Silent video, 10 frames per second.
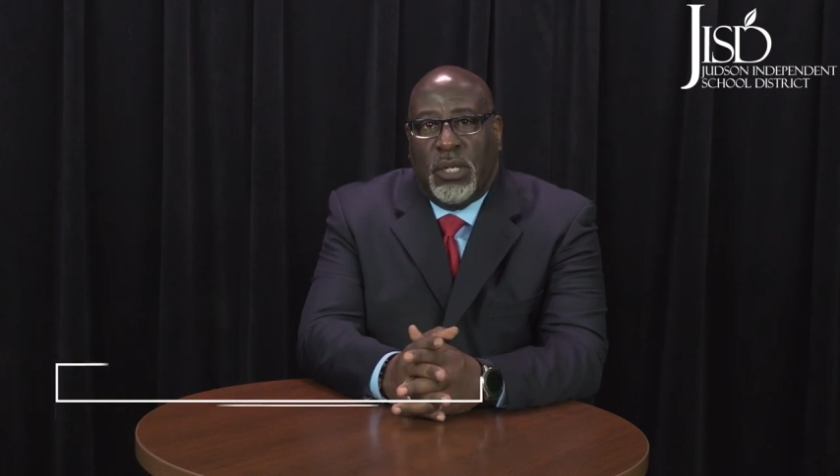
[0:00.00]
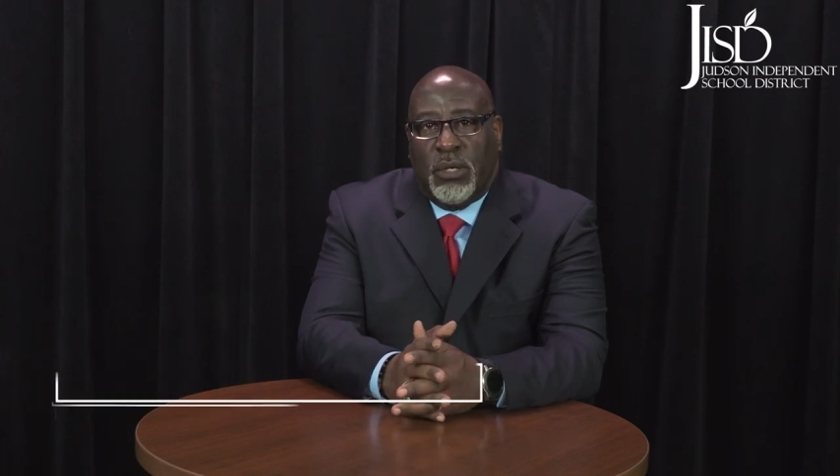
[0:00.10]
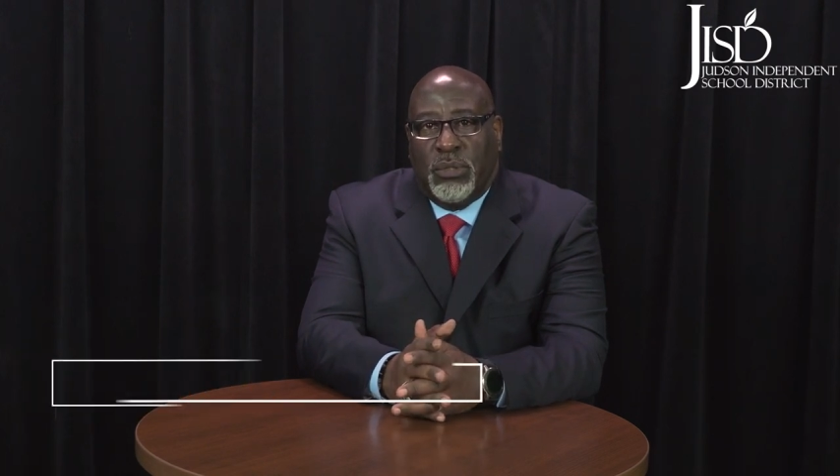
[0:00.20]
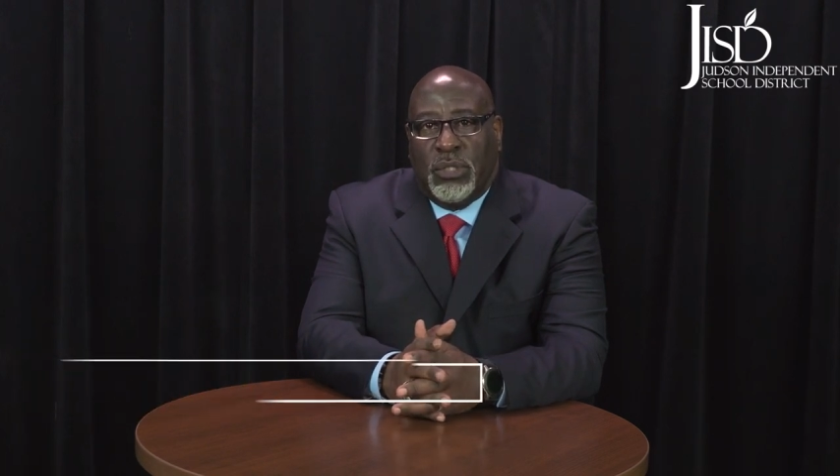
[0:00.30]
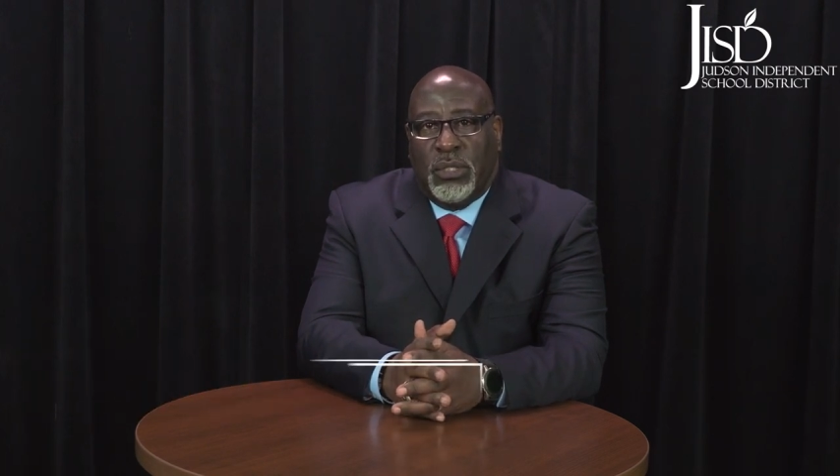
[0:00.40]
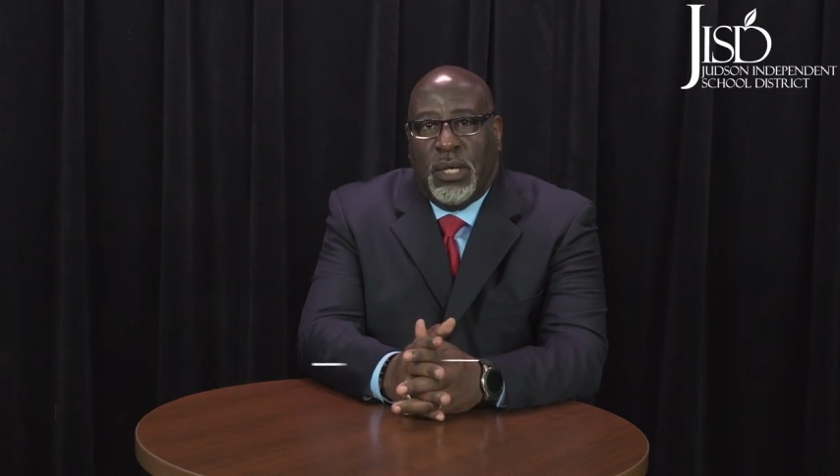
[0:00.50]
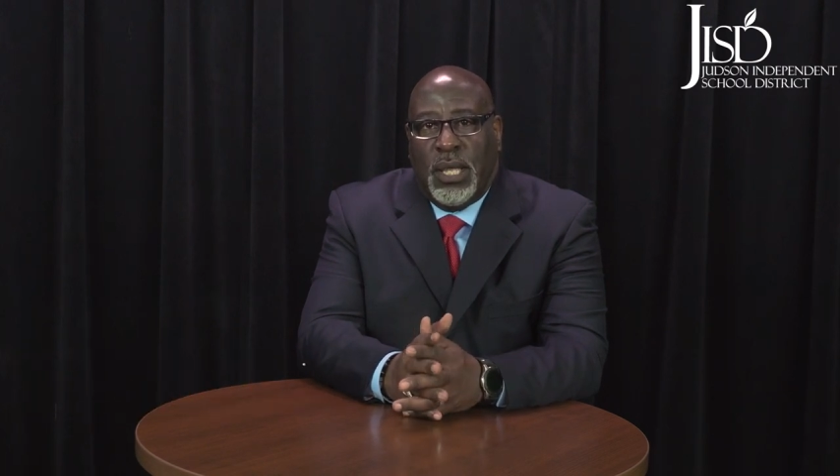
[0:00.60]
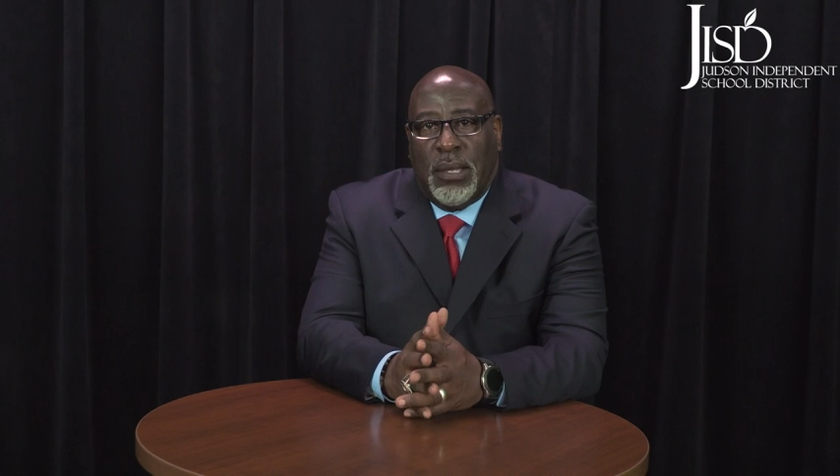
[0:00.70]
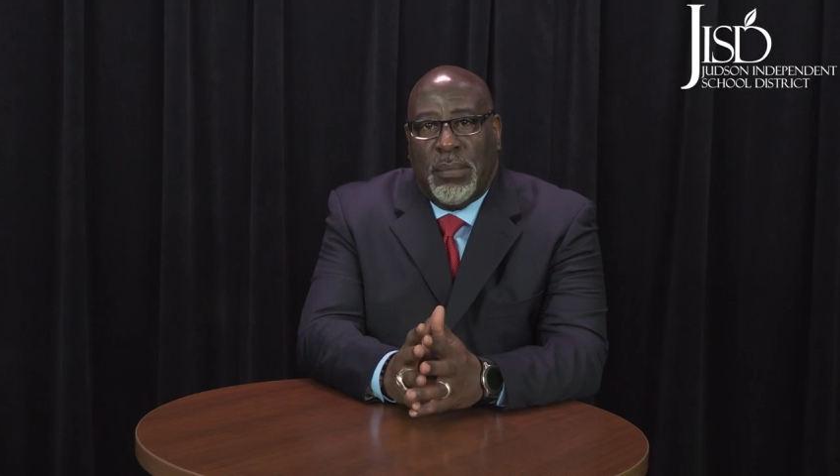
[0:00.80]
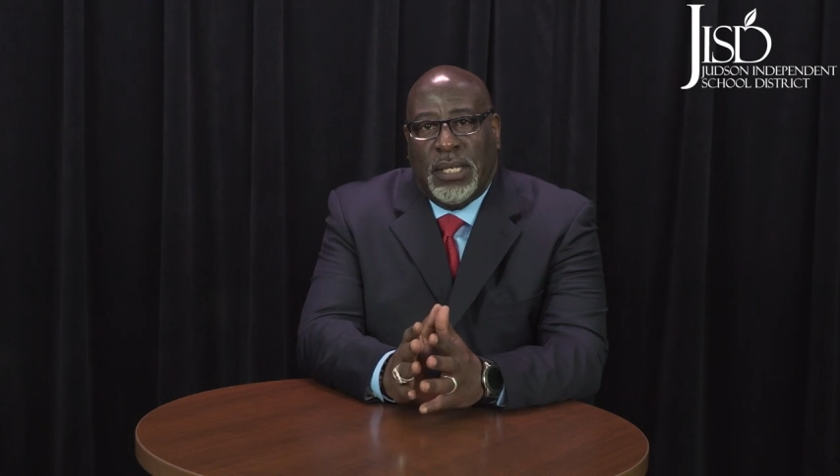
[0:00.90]
closure
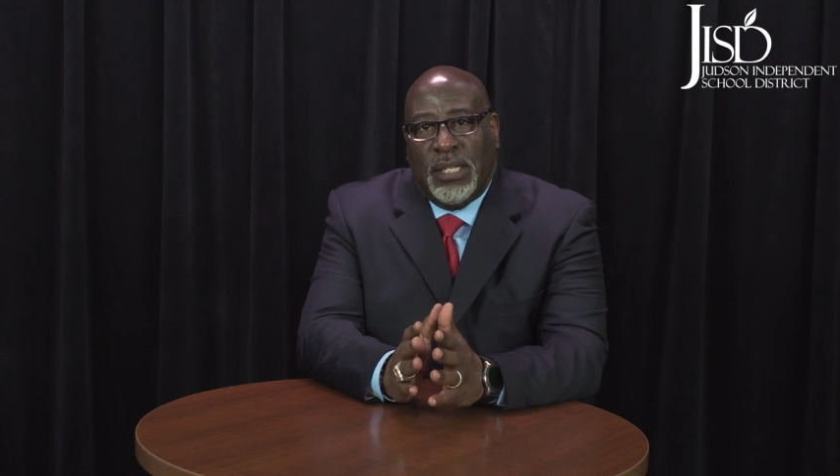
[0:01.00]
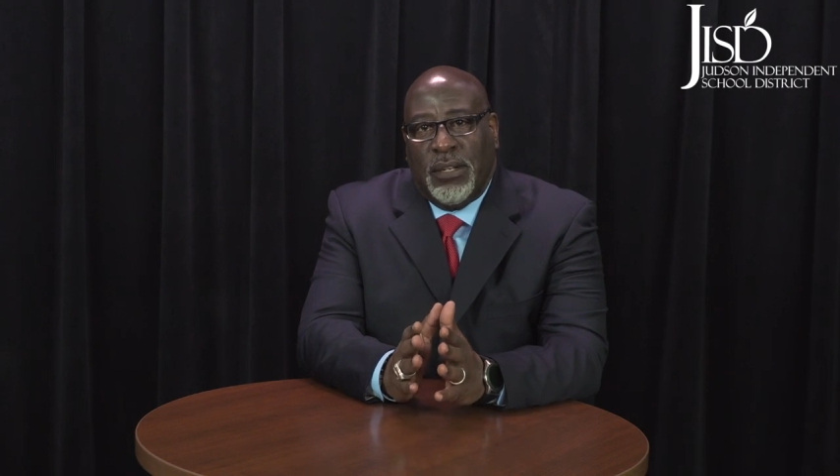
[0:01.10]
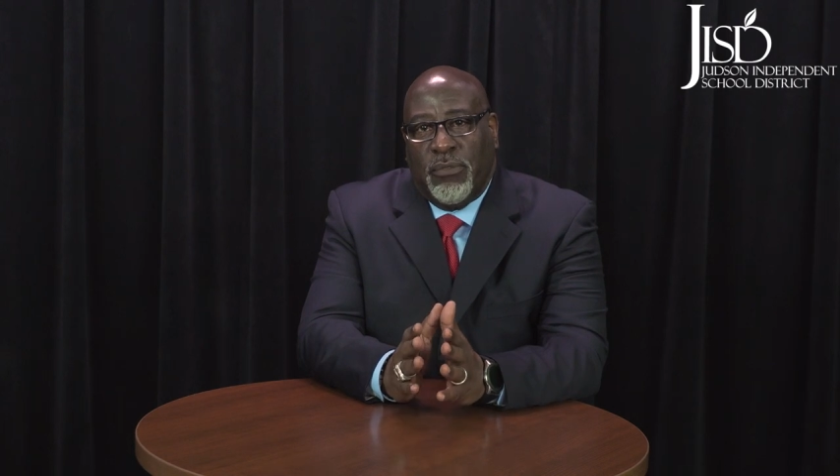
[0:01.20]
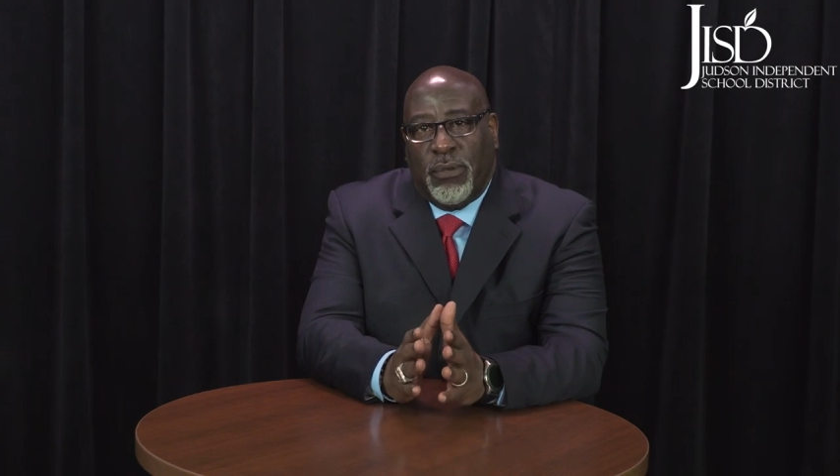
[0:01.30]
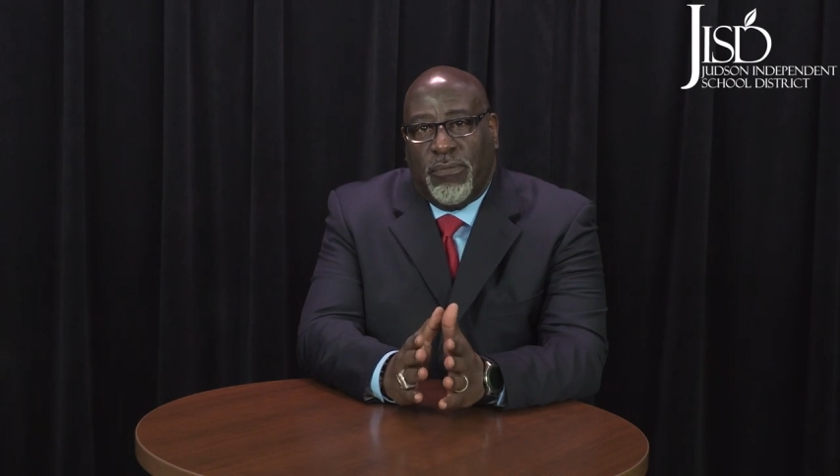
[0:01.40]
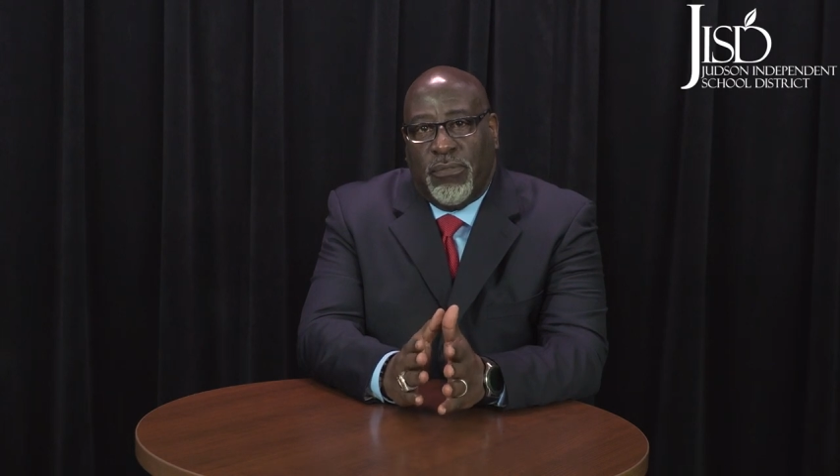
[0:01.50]
by delivering